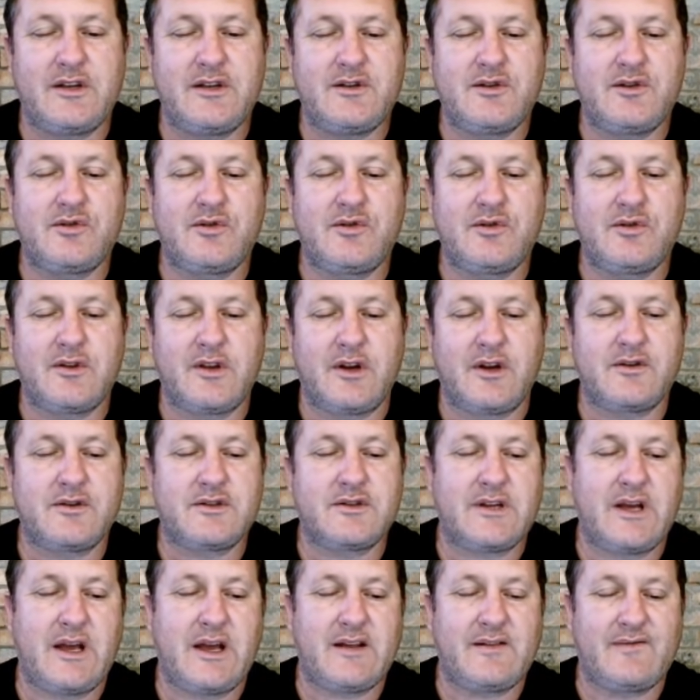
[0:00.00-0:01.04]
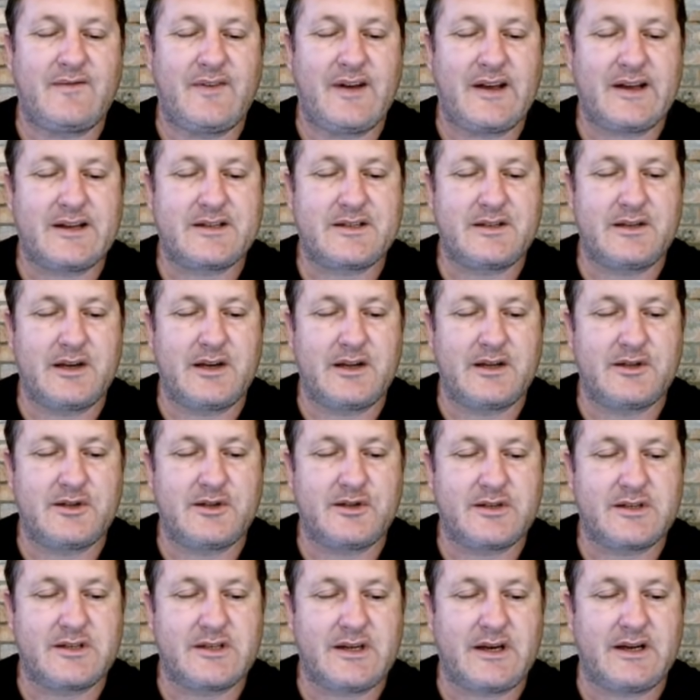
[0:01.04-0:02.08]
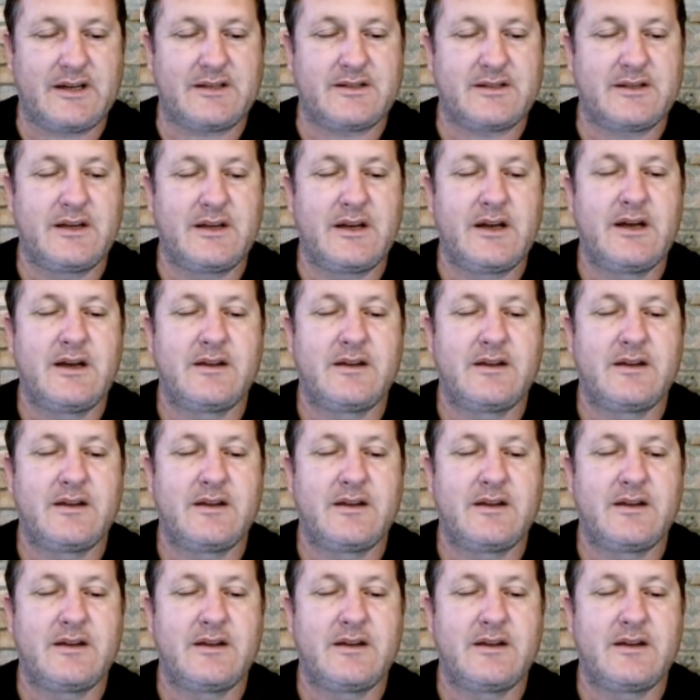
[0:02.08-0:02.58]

issued to those at vaccination sites.